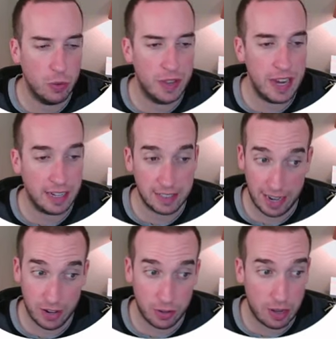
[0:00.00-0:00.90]
so the
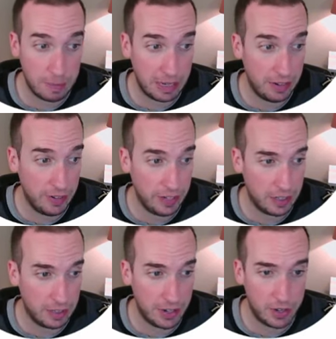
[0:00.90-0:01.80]
next candle, I mean, if
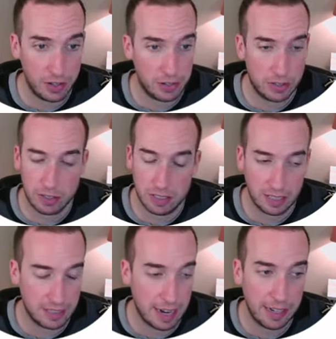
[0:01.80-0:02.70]
it clears
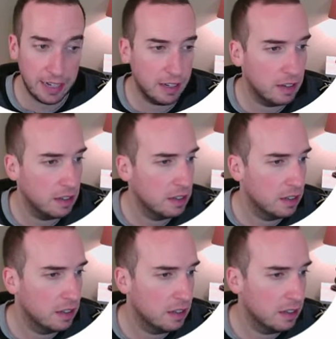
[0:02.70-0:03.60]
690,
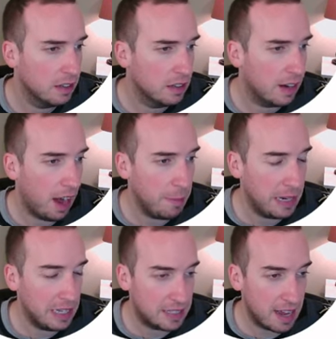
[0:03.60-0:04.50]
I
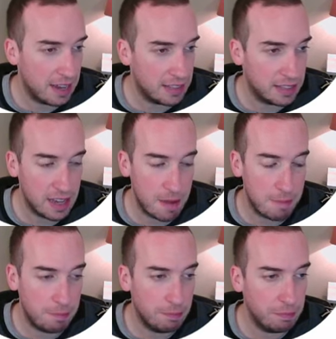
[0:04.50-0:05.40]
mean, it's got
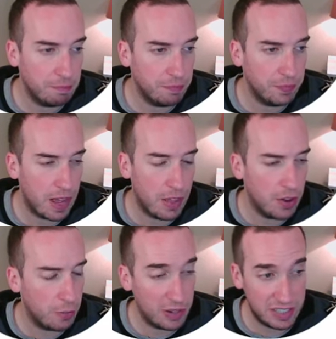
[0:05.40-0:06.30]
some
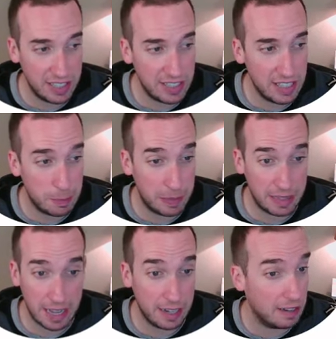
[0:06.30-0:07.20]
other resistance,
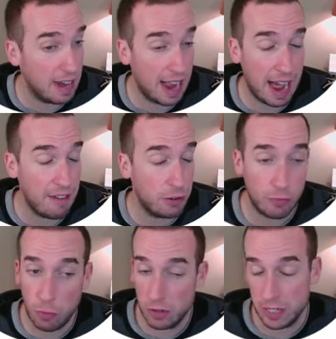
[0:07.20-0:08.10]
but then
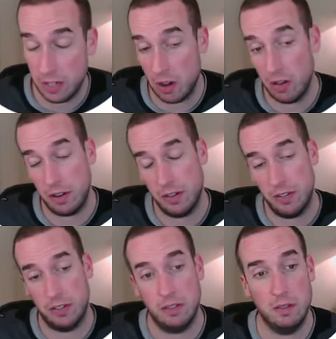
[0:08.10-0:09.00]
after
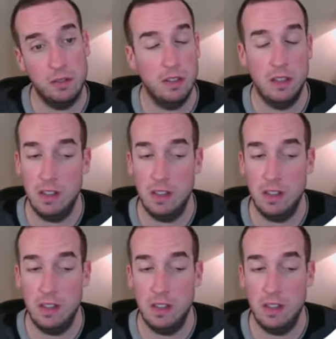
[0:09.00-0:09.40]
$14,